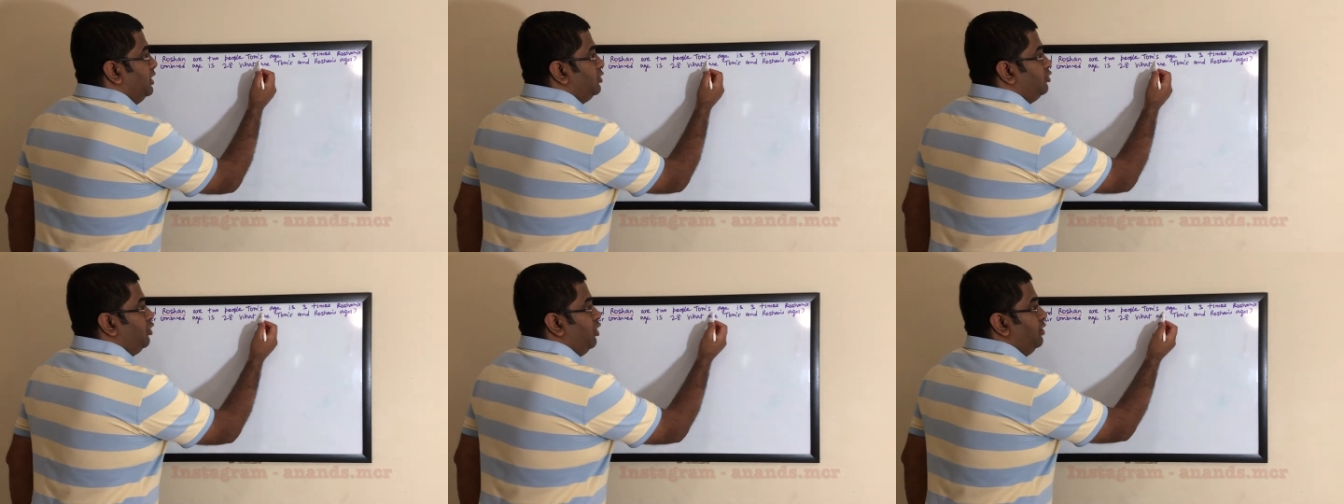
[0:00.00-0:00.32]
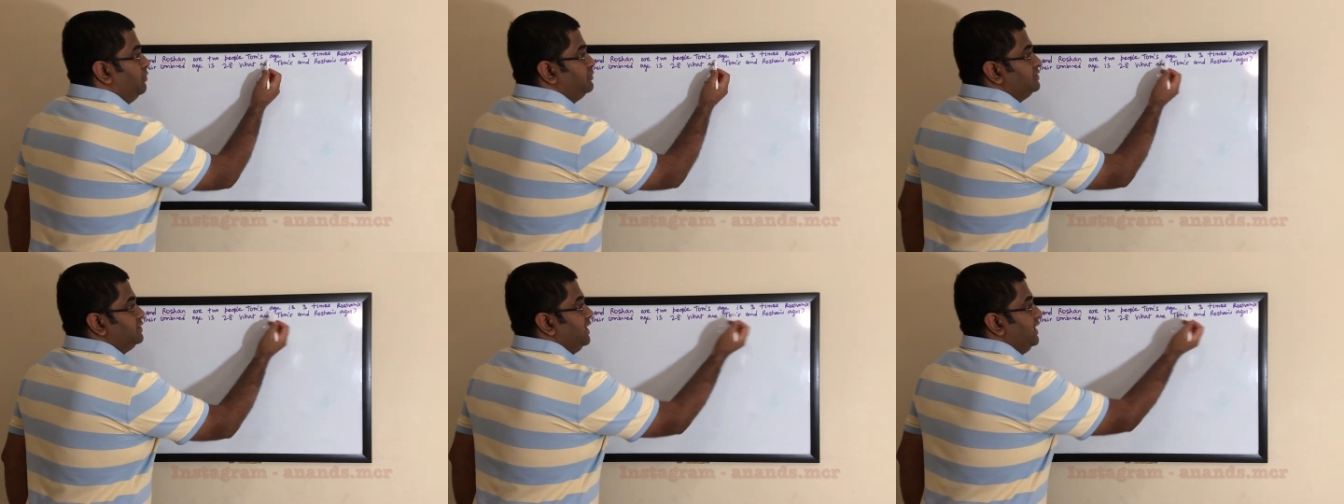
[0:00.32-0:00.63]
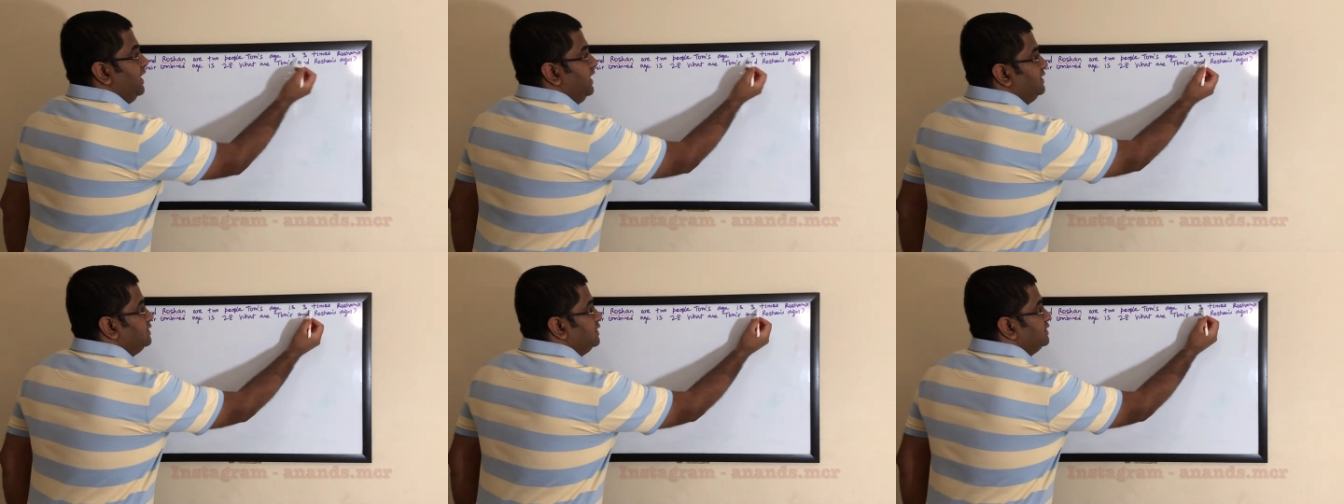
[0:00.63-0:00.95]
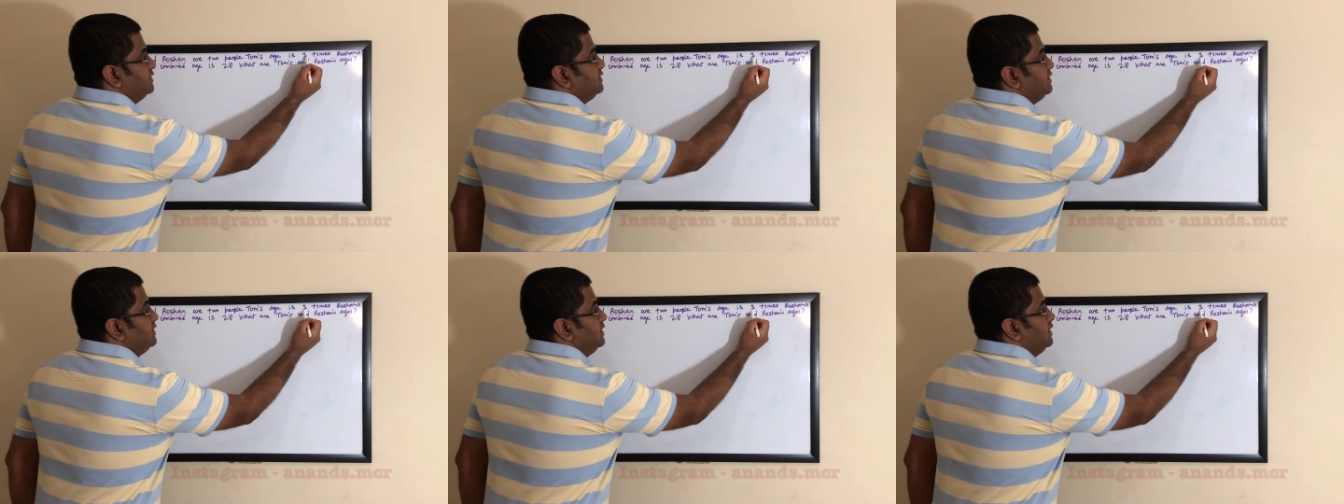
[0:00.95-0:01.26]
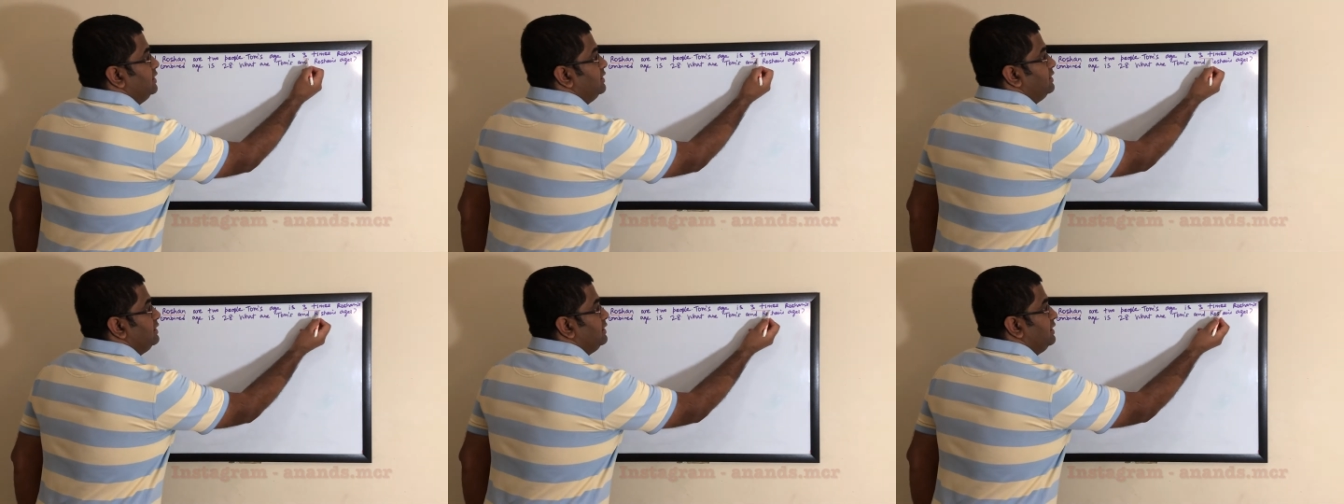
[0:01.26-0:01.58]
Tom's age is
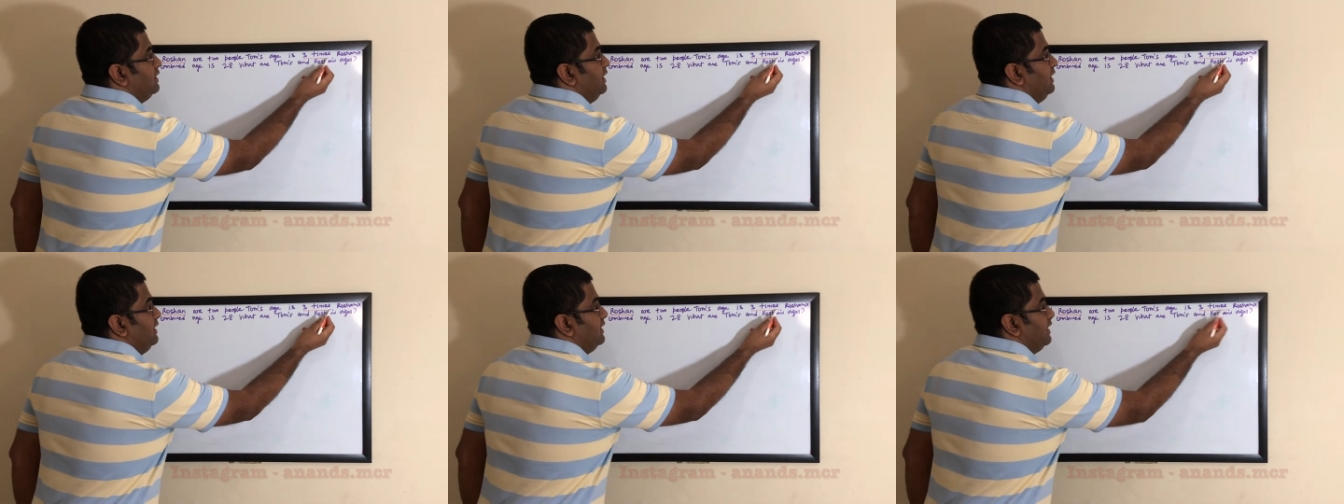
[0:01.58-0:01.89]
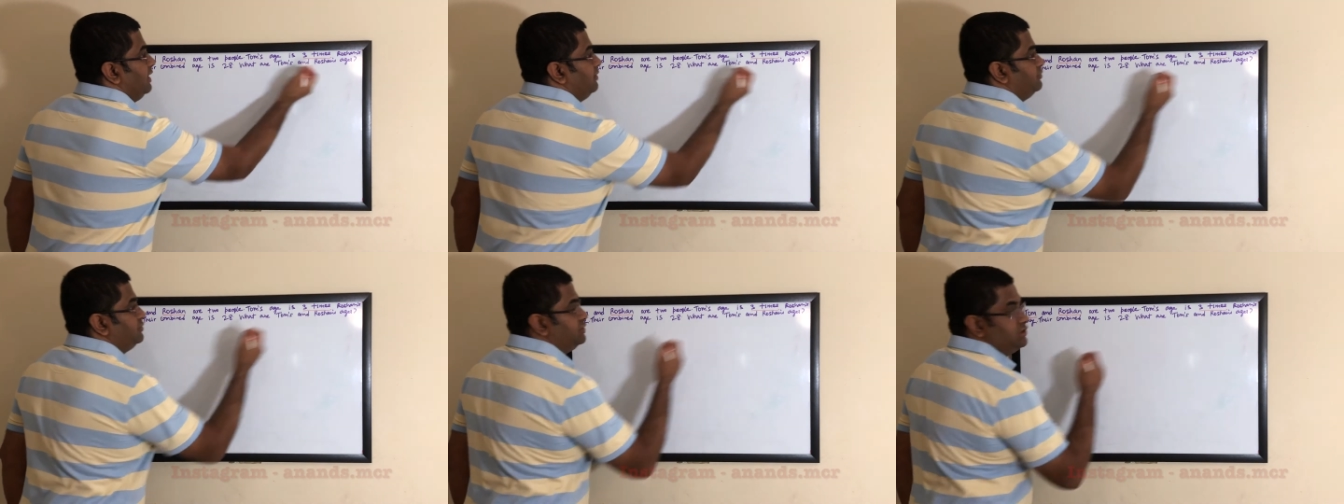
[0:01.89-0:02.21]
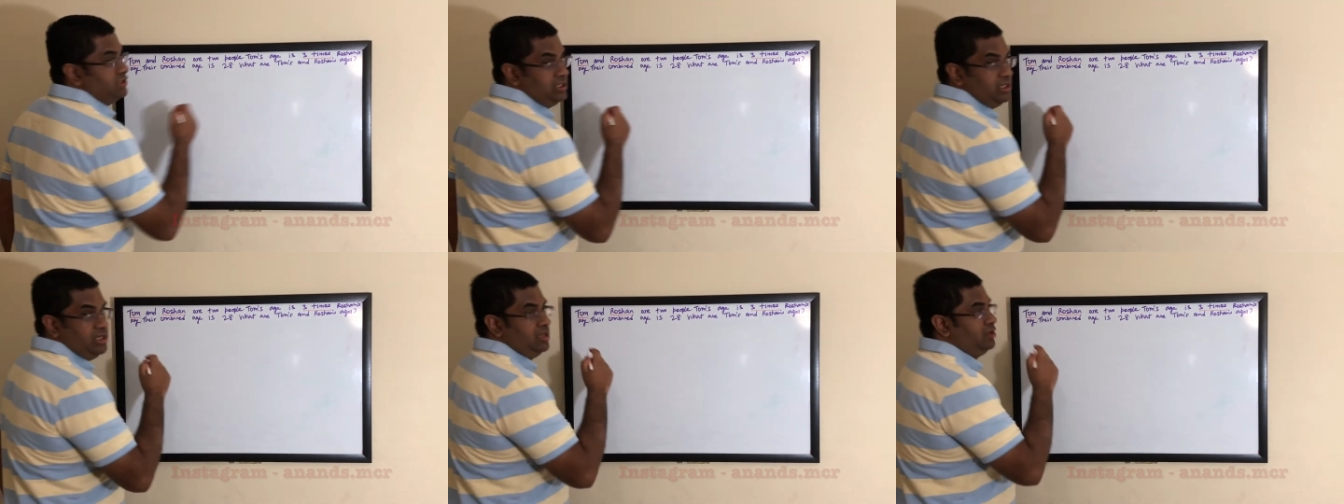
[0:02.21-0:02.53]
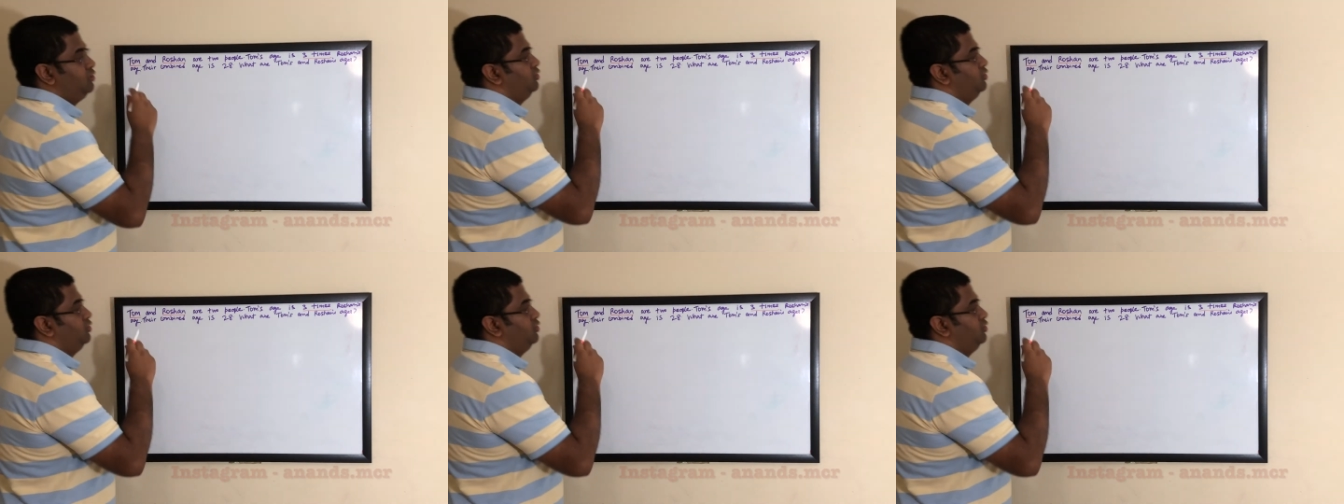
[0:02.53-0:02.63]
3 times